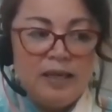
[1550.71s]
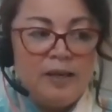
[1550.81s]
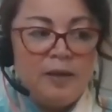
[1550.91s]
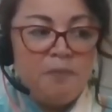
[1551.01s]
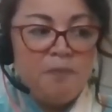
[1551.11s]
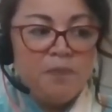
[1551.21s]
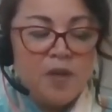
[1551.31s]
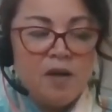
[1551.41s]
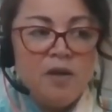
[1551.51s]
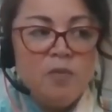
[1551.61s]

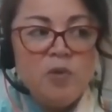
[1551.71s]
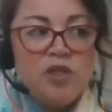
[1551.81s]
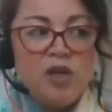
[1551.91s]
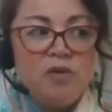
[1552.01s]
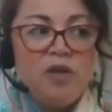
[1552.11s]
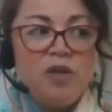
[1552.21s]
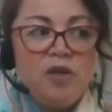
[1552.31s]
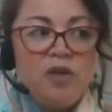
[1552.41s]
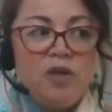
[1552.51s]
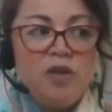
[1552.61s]
I was so
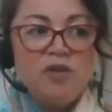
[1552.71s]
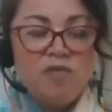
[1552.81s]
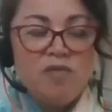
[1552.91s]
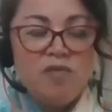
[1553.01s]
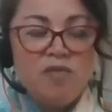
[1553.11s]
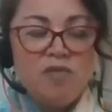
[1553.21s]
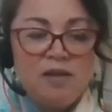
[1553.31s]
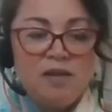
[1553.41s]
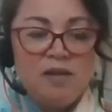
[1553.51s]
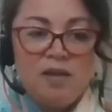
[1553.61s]
used to
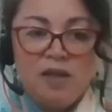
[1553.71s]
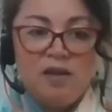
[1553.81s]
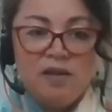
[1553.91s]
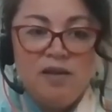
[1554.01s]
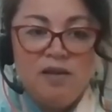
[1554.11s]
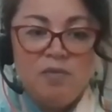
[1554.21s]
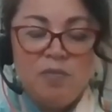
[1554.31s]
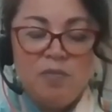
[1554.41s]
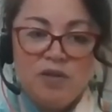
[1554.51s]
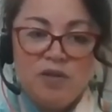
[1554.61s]
reporting line by line
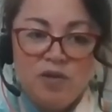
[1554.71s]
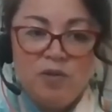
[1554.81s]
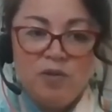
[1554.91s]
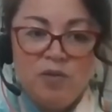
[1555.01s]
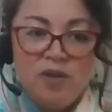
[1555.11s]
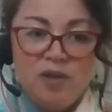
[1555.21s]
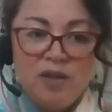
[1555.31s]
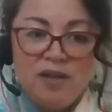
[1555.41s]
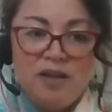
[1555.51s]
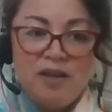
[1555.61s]
per school
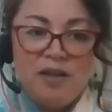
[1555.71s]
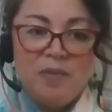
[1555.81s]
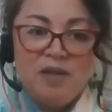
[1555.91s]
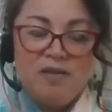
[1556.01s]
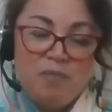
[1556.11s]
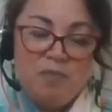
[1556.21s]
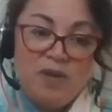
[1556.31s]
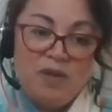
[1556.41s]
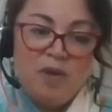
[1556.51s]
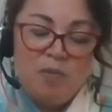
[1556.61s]

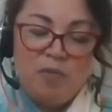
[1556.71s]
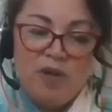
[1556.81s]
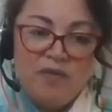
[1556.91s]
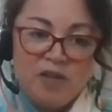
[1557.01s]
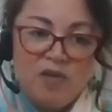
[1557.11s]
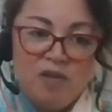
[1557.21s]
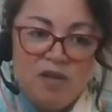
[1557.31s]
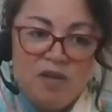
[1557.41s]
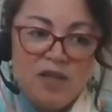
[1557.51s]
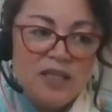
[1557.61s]
in my previous
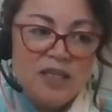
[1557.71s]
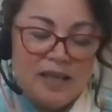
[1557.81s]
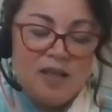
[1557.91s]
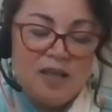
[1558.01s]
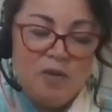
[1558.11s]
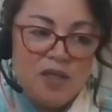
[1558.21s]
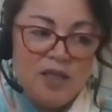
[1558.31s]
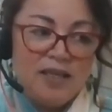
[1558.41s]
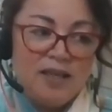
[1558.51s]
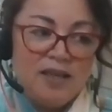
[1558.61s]
role that's exactly what I
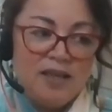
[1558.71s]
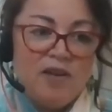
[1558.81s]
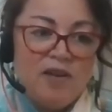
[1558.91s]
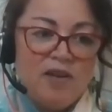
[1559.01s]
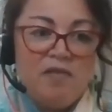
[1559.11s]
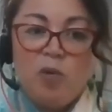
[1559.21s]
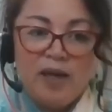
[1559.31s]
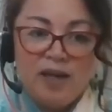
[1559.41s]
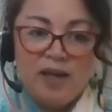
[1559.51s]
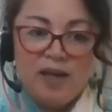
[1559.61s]
did, and it very
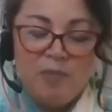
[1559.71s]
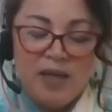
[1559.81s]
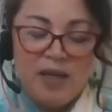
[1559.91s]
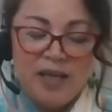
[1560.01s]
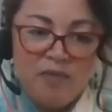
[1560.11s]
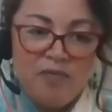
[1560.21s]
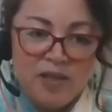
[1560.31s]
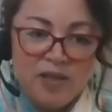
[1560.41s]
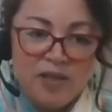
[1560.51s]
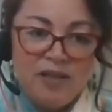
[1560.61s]
quickly became
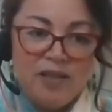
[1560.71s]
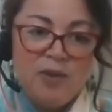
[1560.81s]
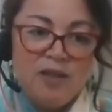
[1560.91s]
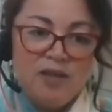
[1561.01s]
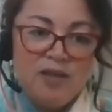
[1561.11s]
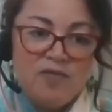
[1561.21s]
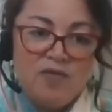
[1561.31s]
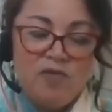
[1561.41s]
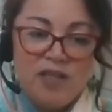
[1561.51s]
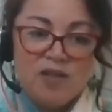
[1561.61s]
evident that doing
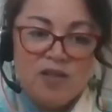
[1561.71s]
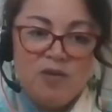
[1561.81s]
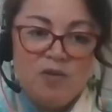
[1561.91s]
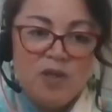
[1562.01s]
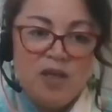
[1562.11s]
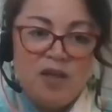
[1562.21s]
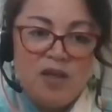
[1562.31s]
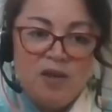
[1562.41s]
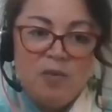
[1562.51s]
this for 3 schools